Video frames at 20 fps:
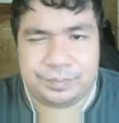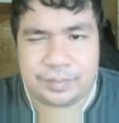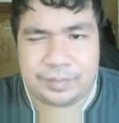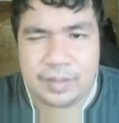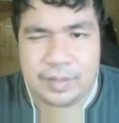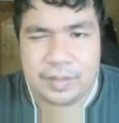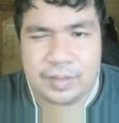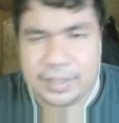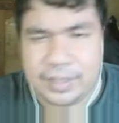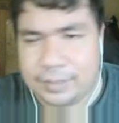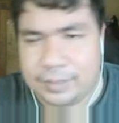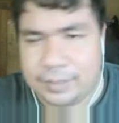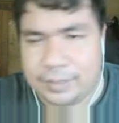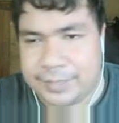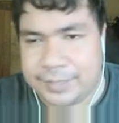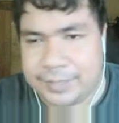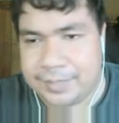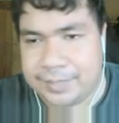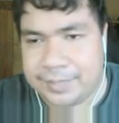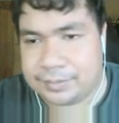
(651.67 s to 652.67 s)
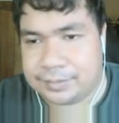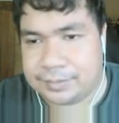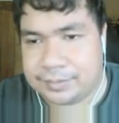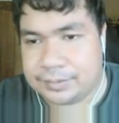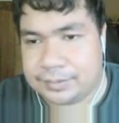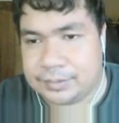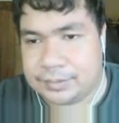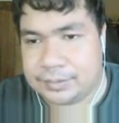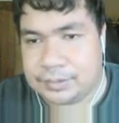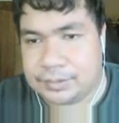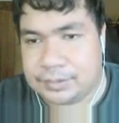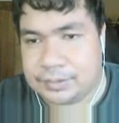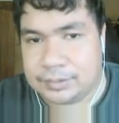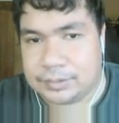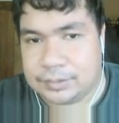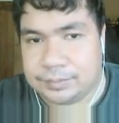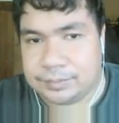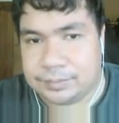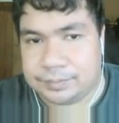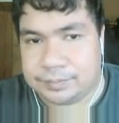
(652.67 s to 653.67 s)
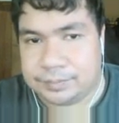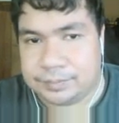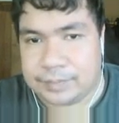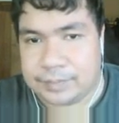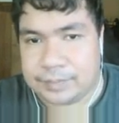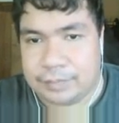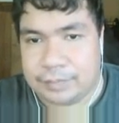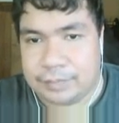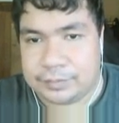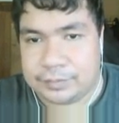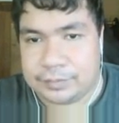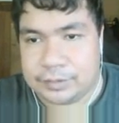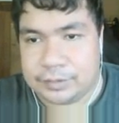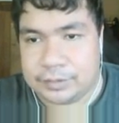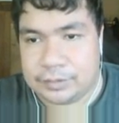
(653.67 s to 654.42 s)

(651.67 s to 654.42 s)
yeah, over here. After